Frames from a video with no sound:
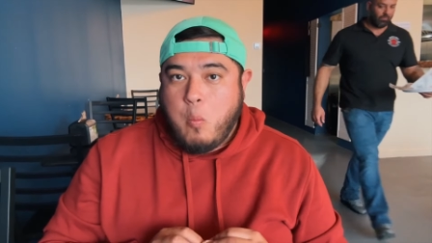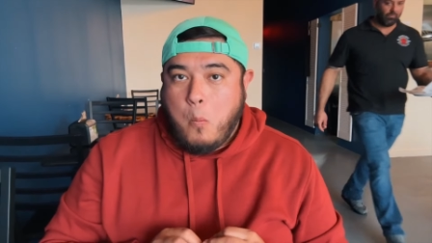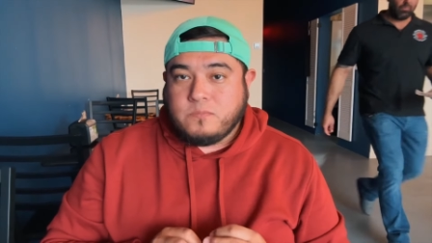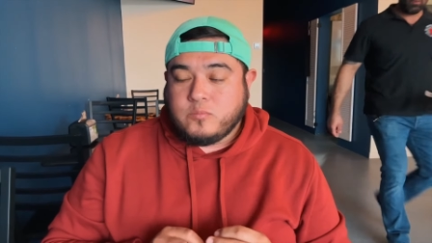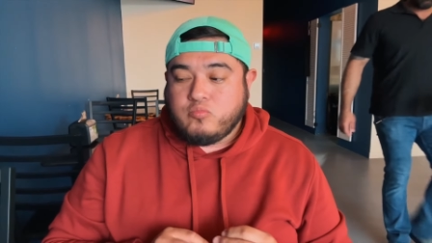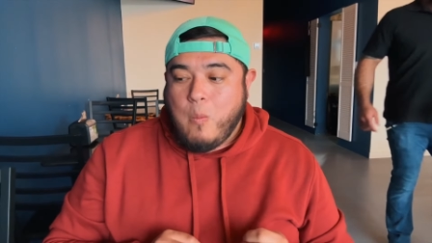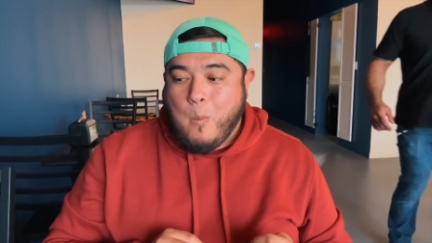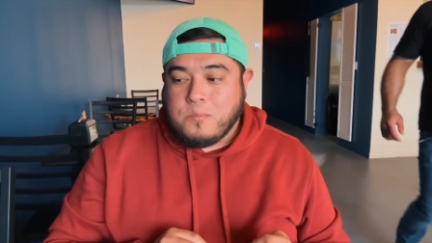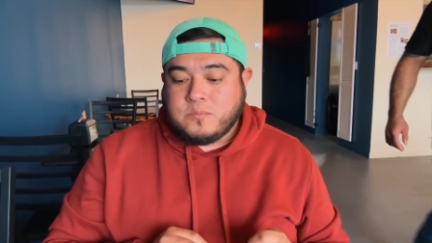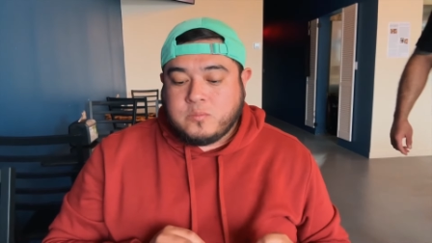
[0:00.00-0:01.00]
Evan brought me
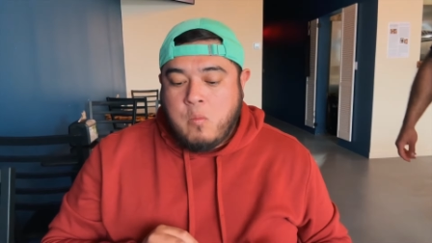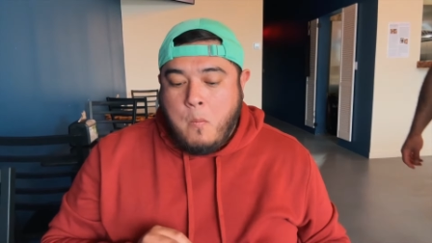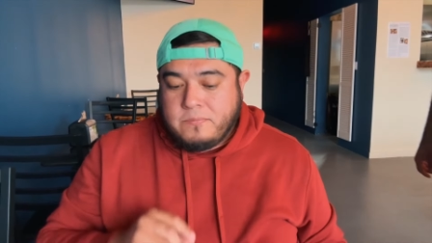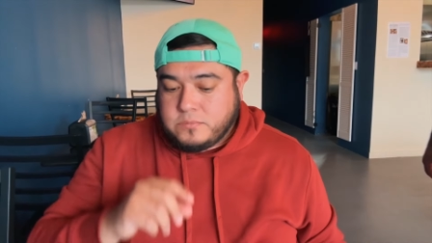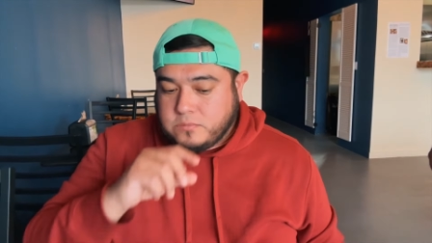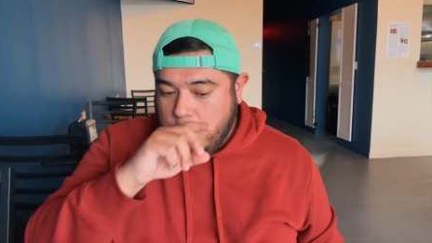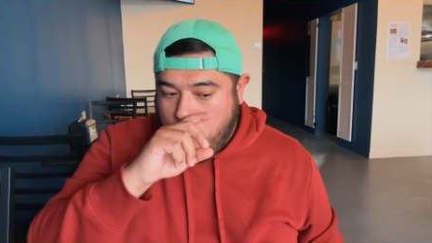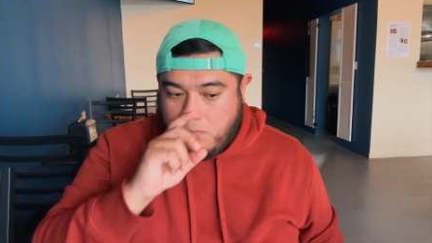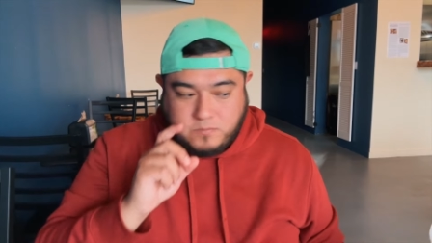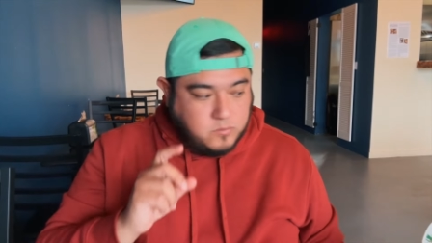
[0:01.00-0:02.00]
out a taco
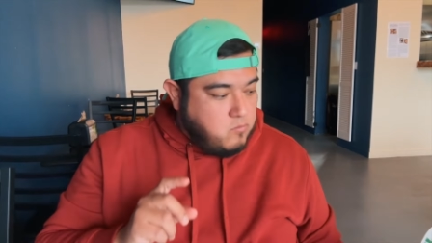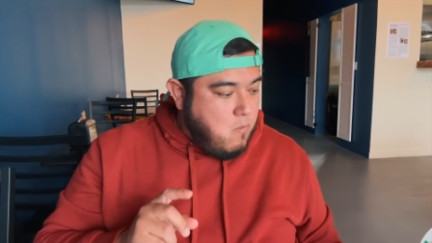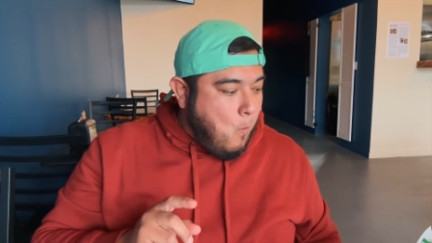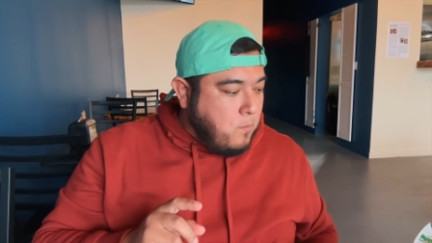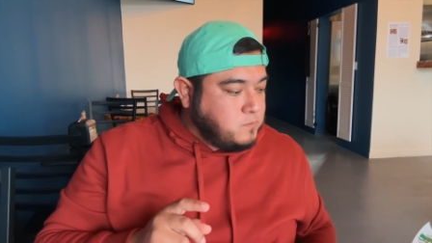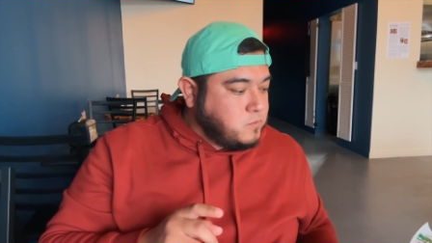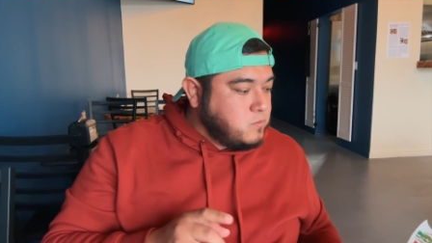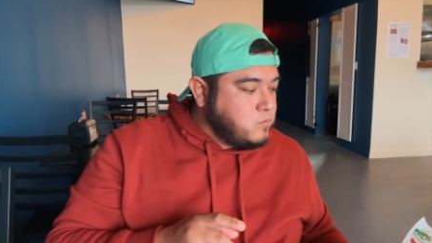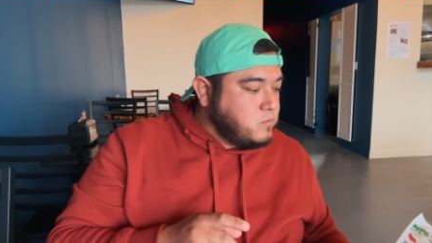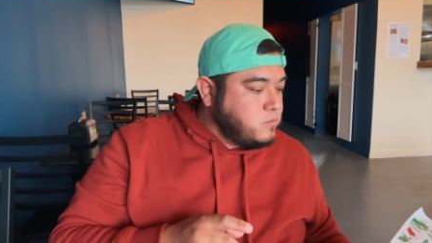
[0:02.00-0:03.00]
that's it's actually an
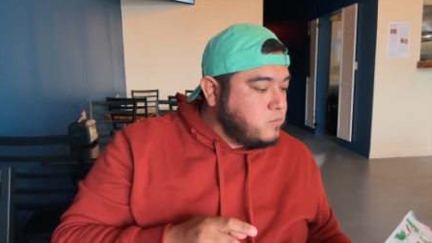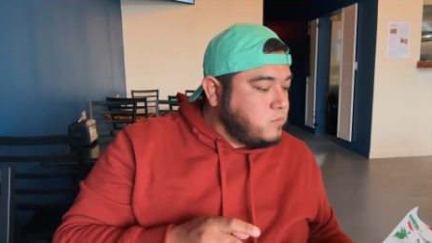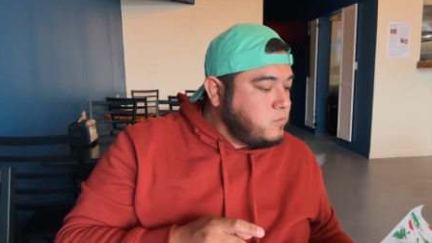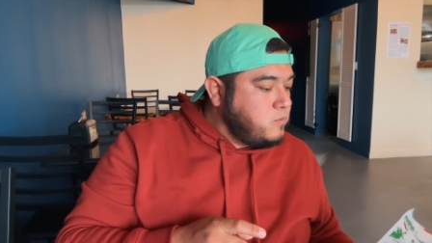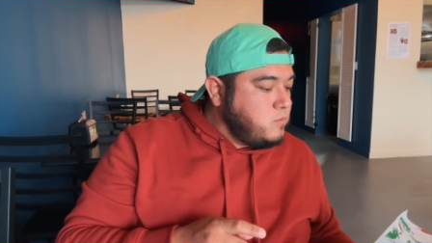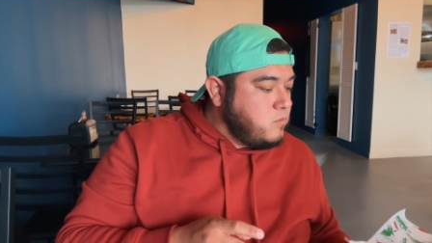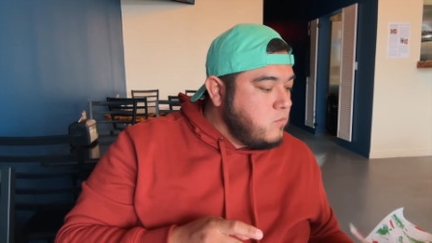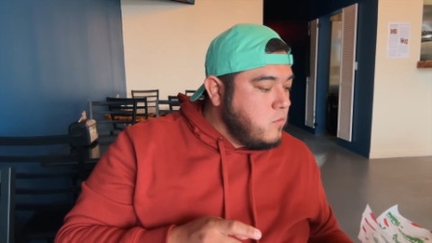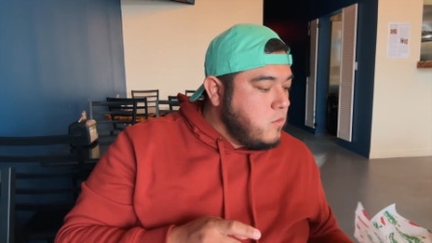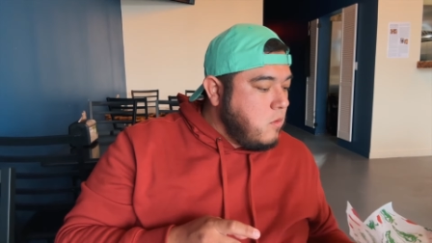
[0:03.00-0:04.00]
off the menu taco.
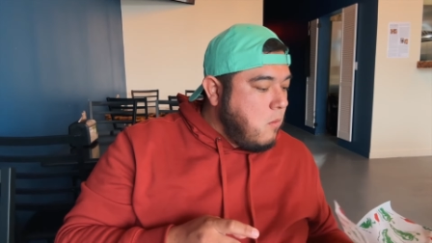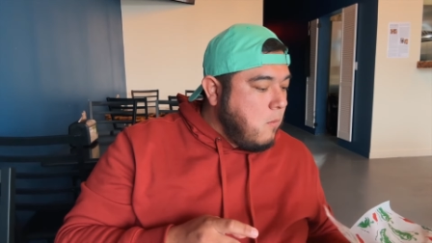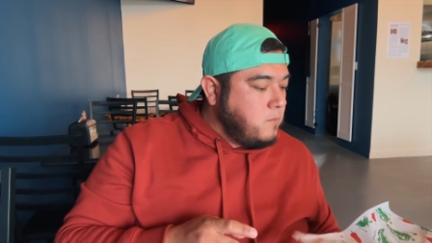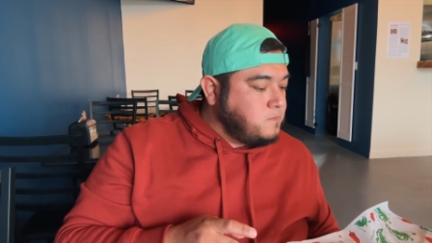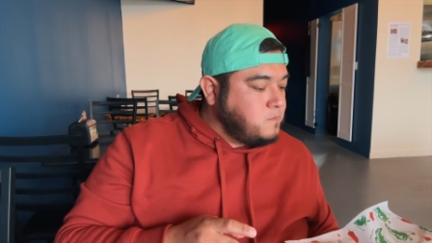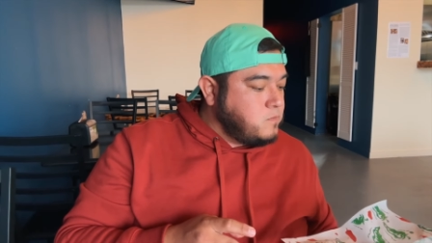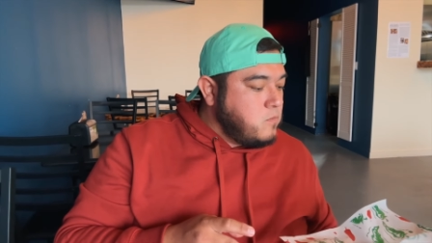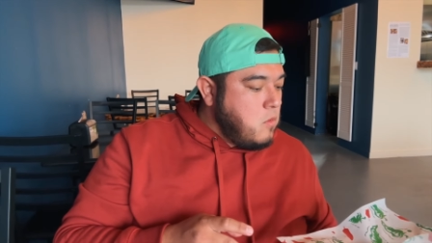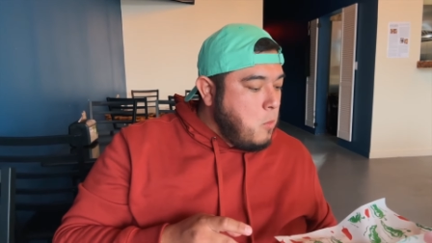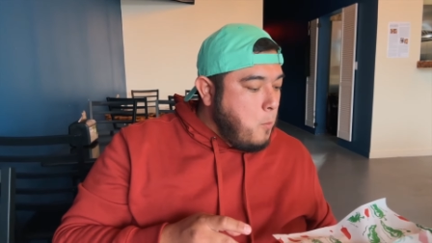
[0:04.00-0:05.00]
So I was pretty
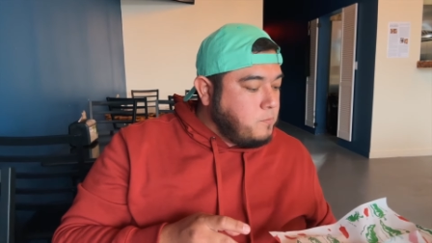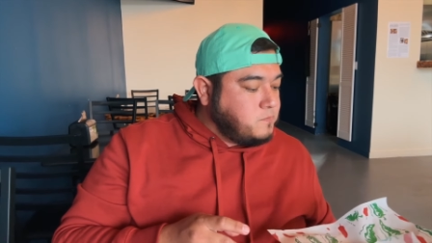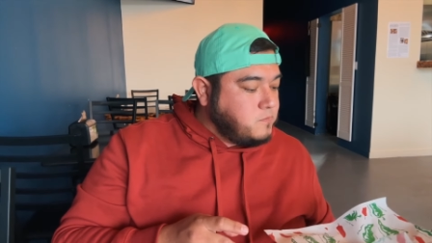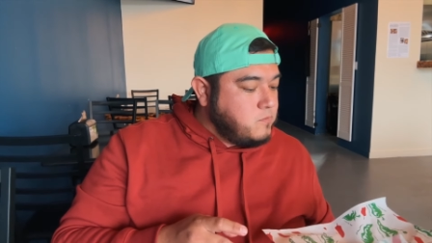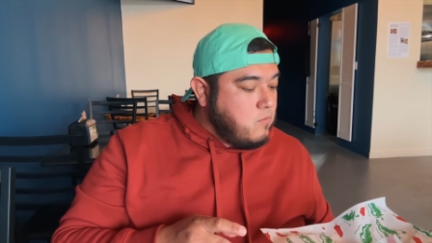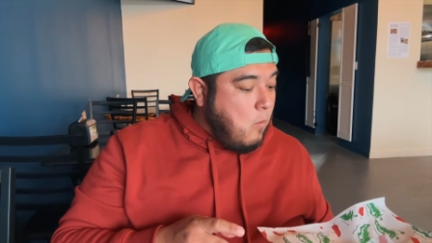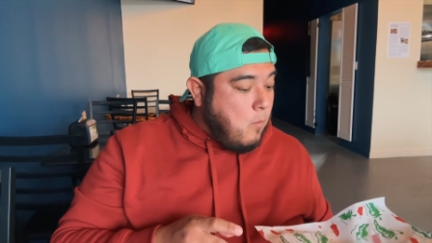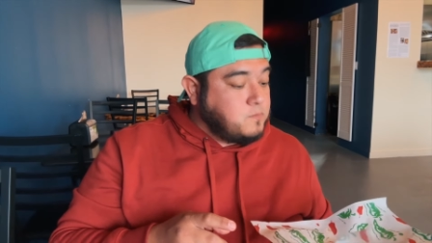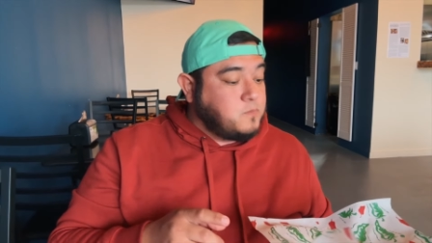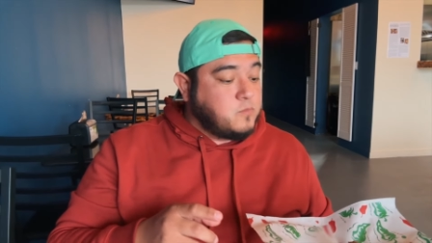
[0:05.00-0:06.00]
surprised. You can see
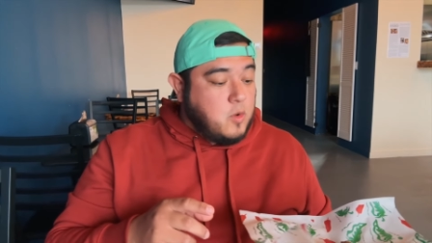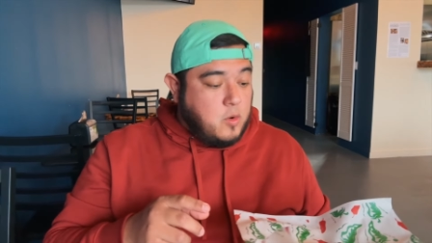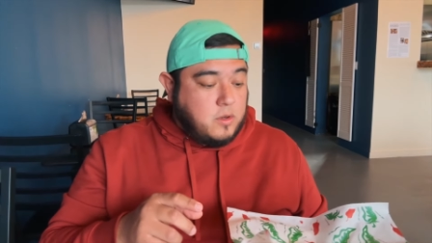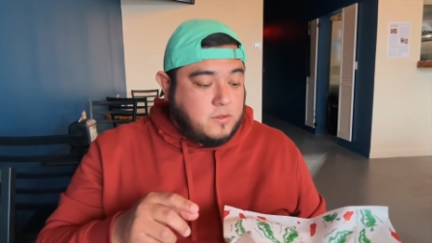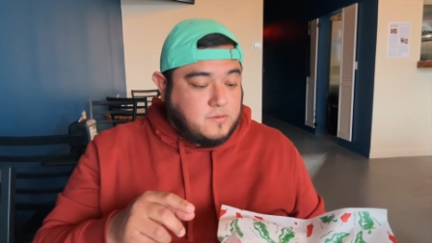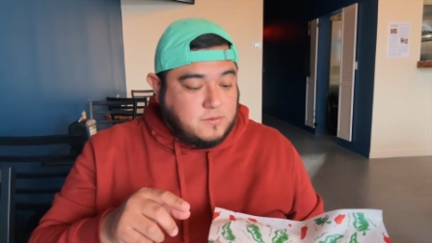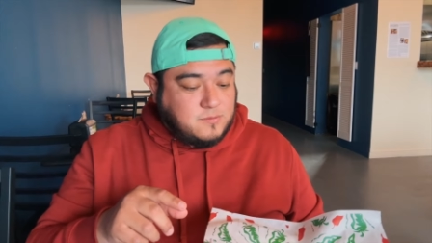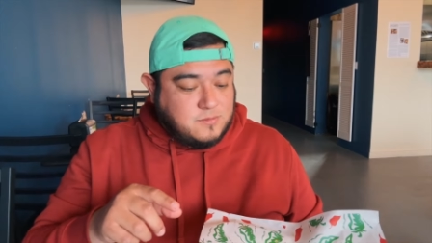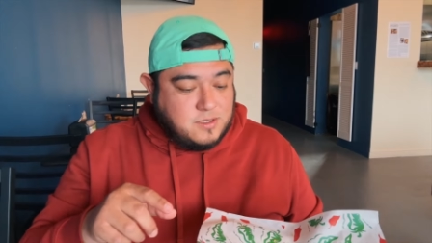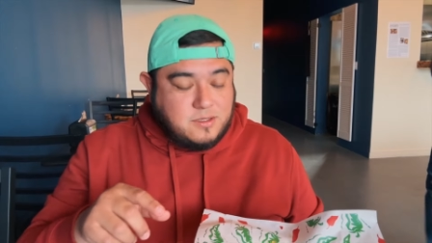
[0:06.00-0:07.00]
right there. I'm like, oh,
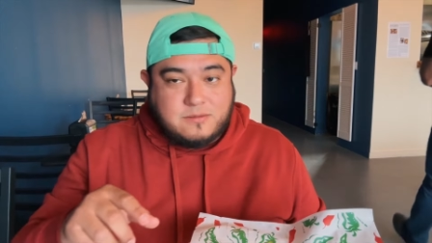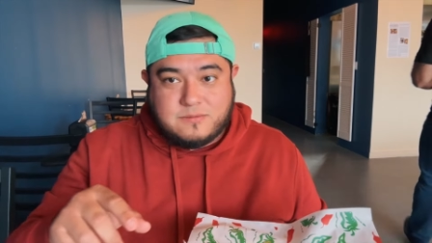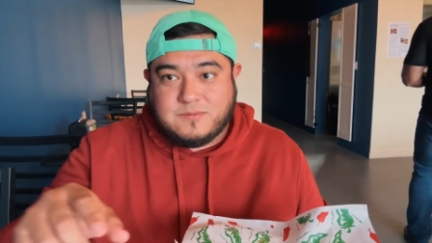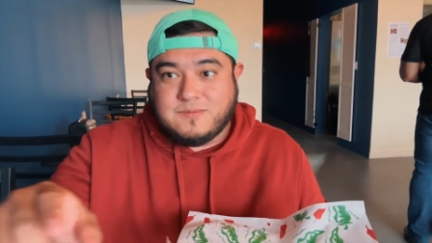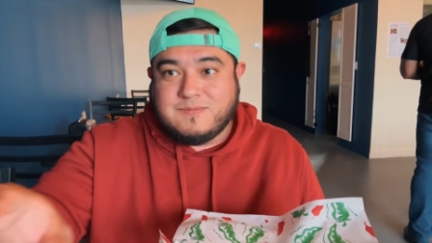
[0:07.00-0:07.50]
what is this?